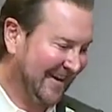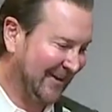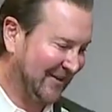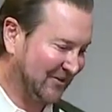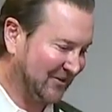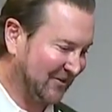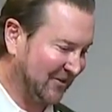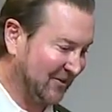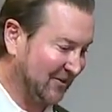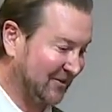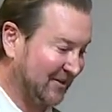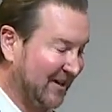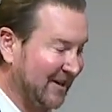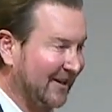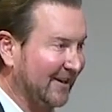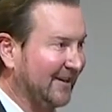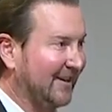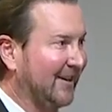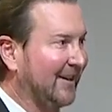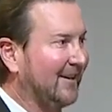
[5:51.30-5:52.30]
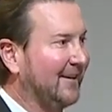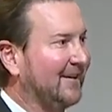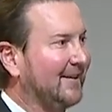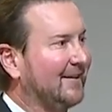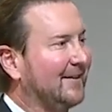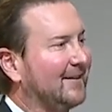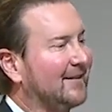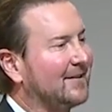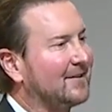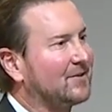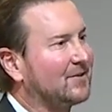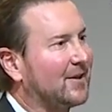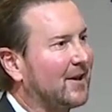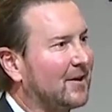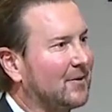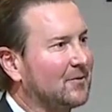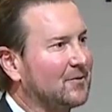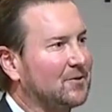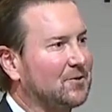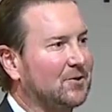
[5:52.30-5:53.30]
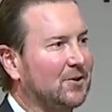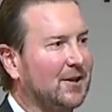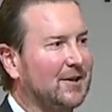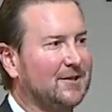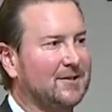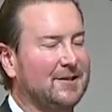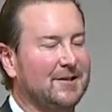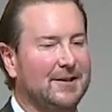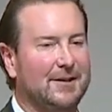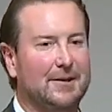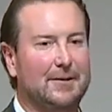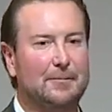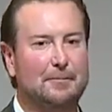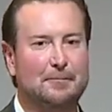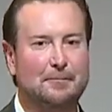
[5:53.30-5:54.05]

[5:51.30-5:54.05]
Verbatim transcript: and so the second night, the track was dry slick.